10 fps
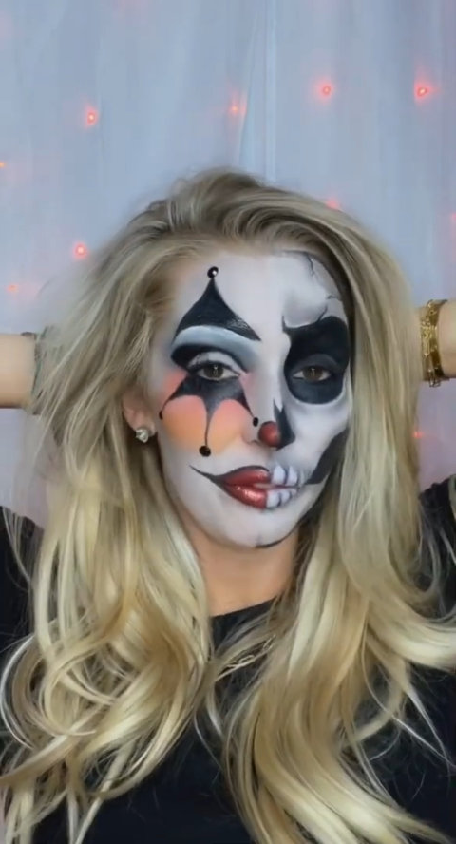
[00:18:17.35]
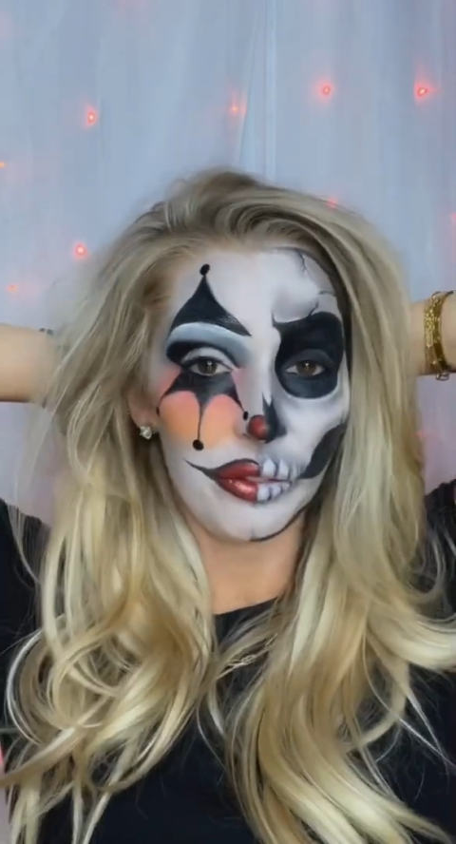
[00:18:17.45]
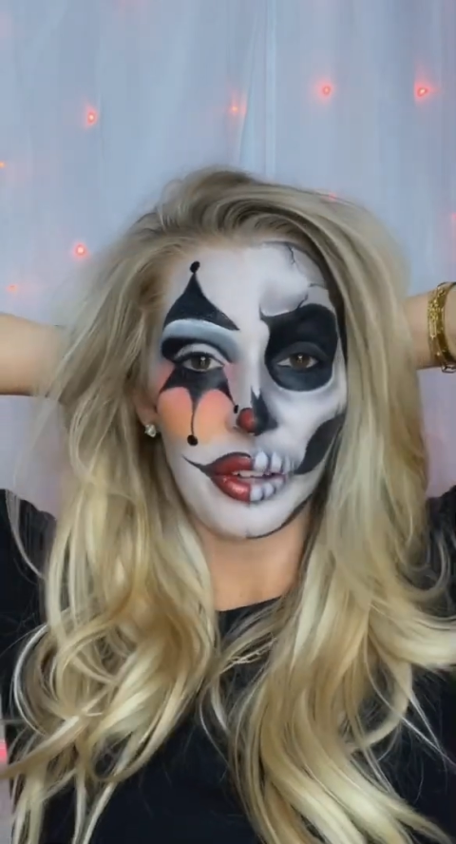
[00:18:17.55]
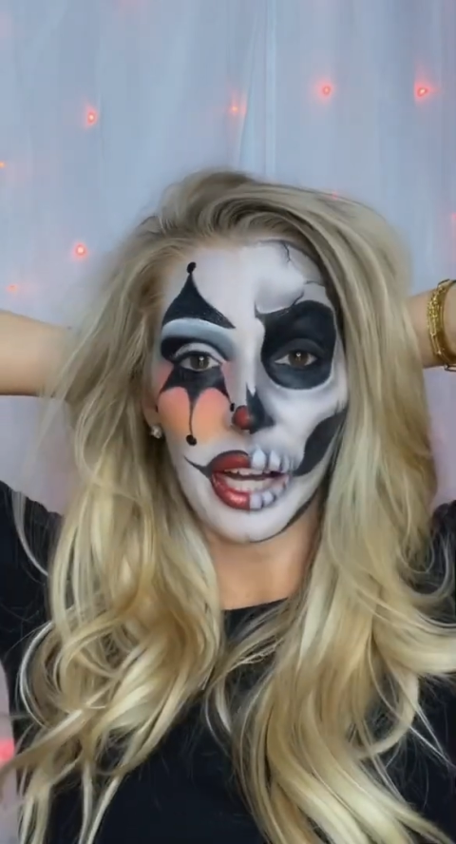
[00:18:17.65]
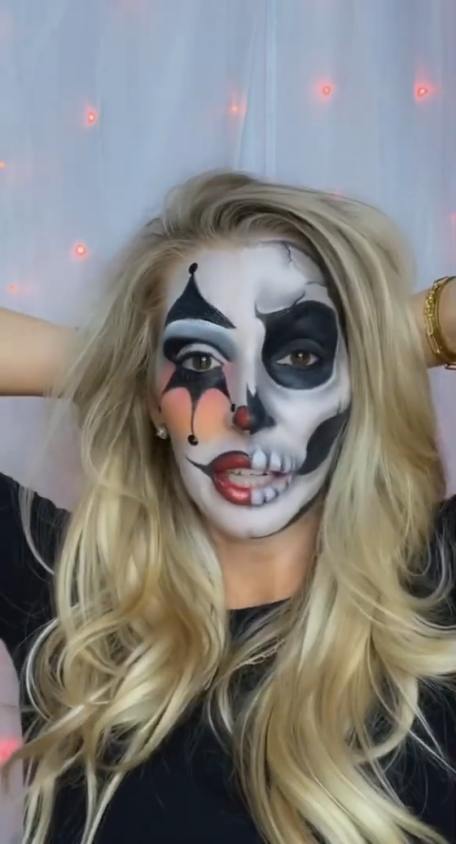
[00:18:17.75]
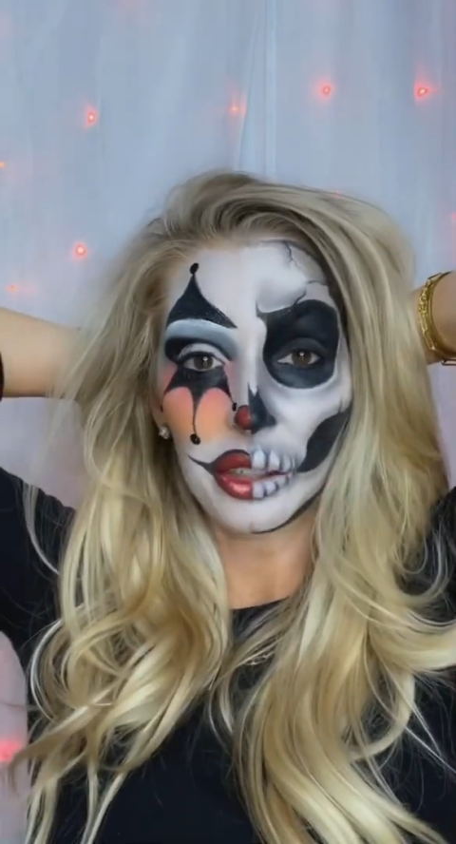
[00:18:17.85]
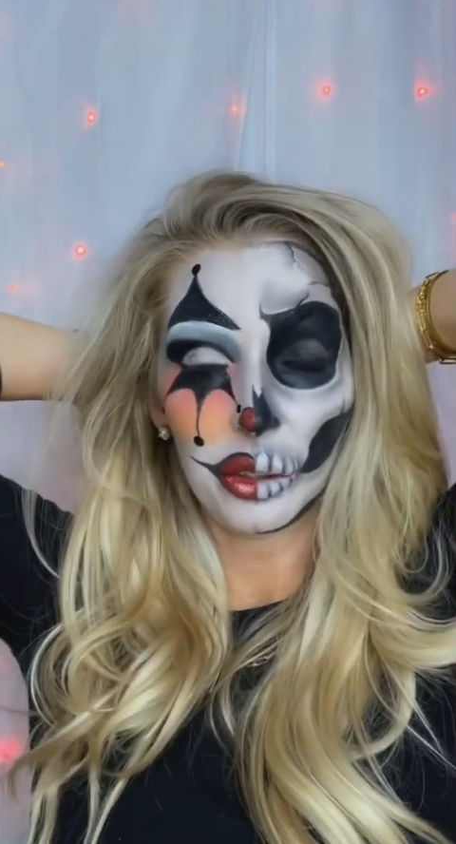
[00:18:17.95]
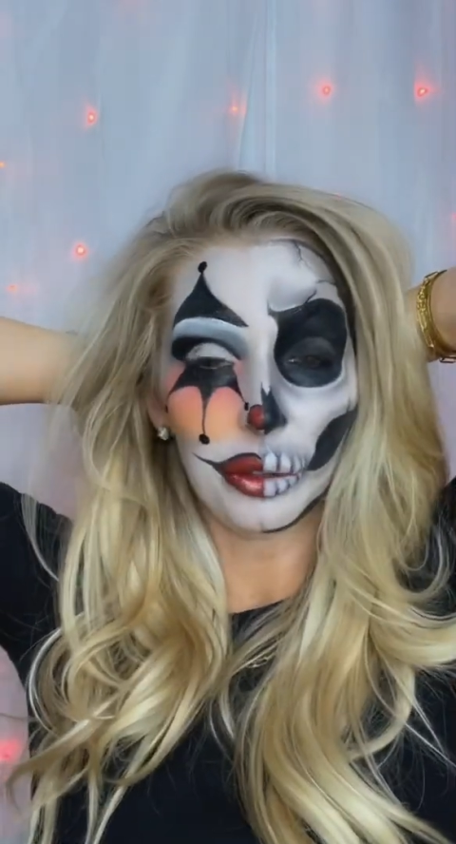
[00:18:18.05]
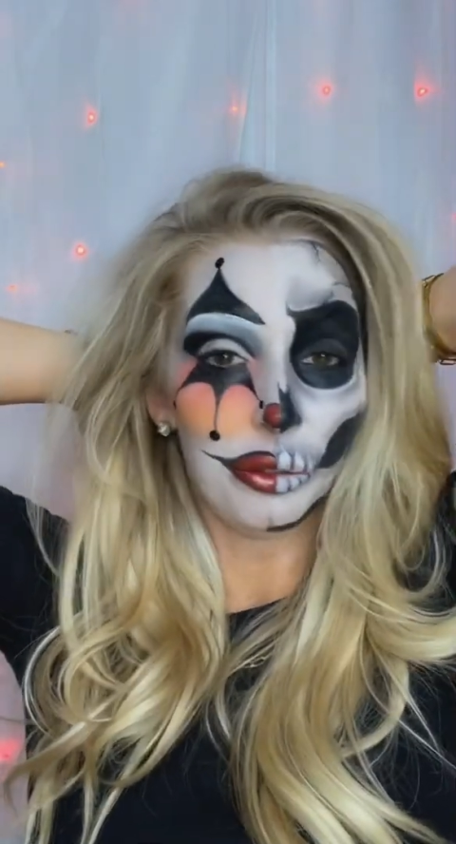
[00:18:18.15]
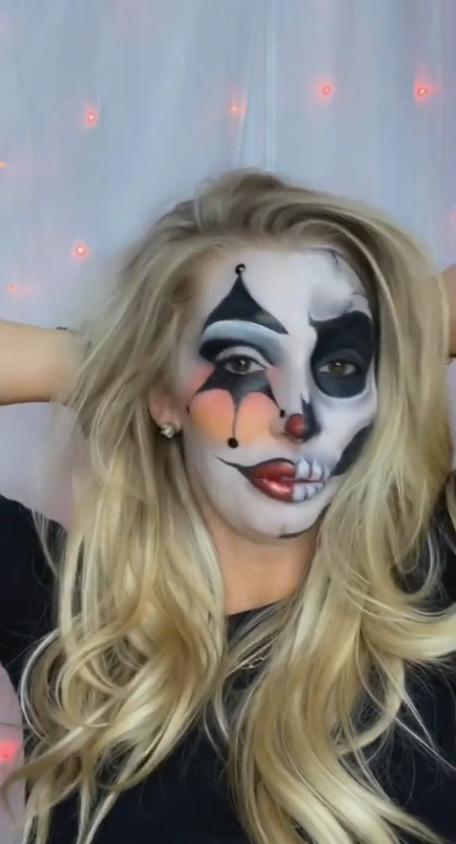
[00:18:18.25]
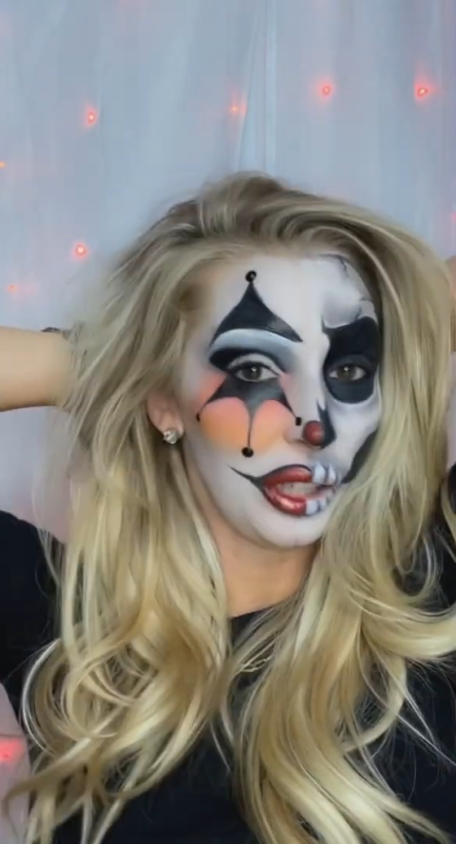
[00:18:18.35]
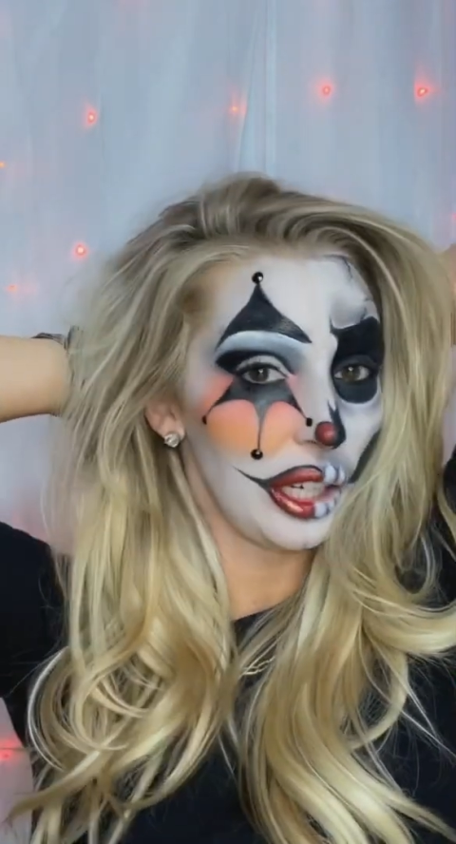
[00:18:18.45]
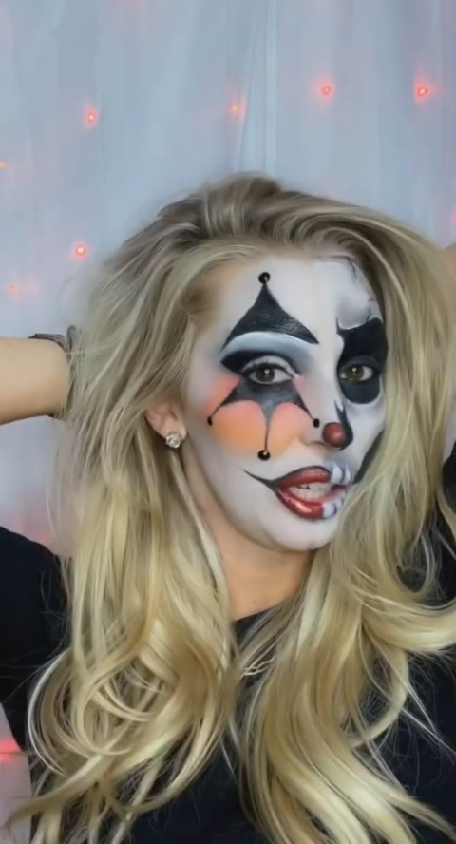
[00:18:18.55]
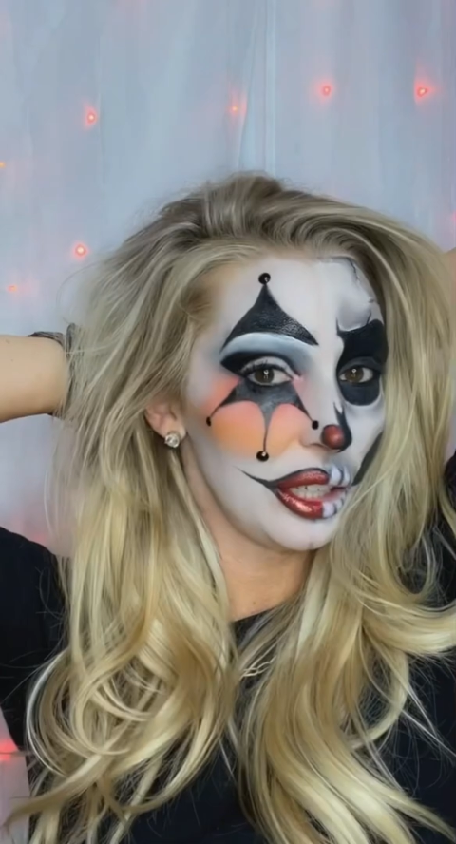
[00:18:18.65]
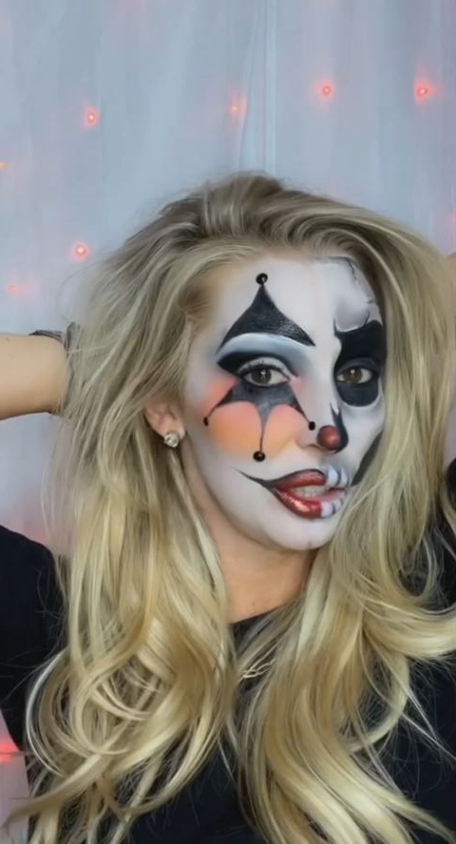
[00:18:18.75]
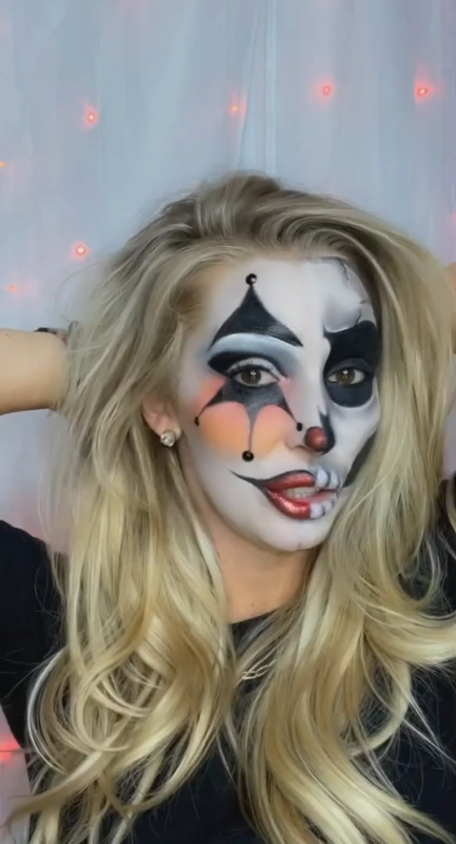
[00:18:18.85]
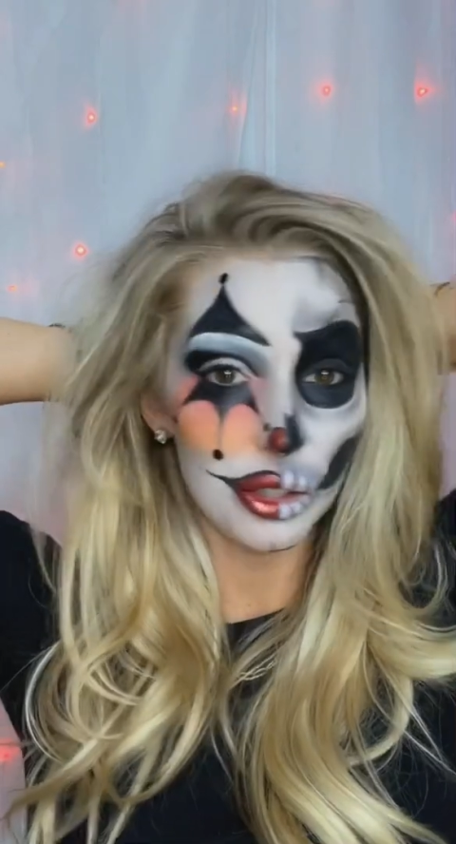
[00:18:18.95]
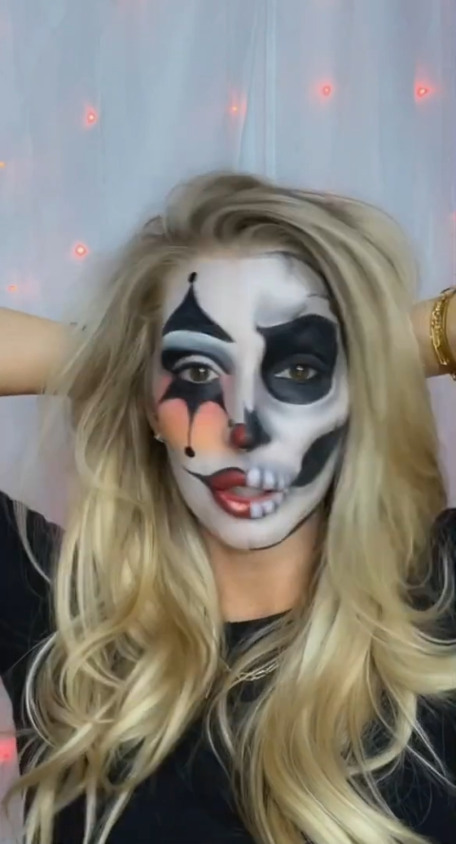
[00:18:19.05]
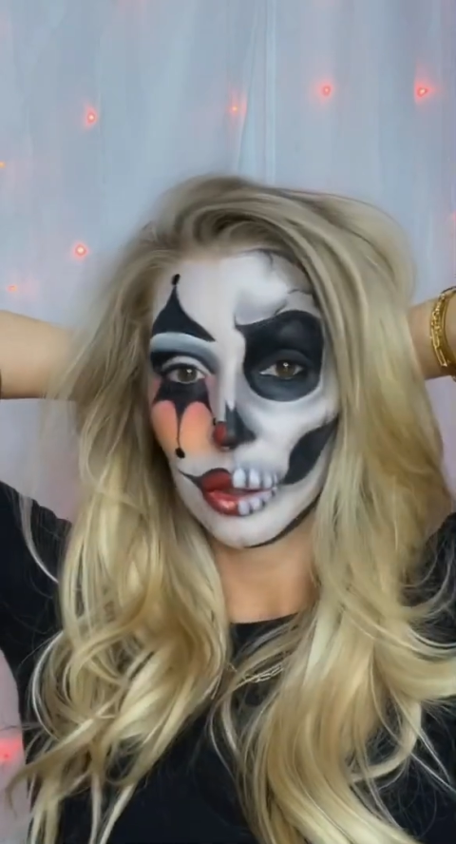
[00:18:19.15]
final finished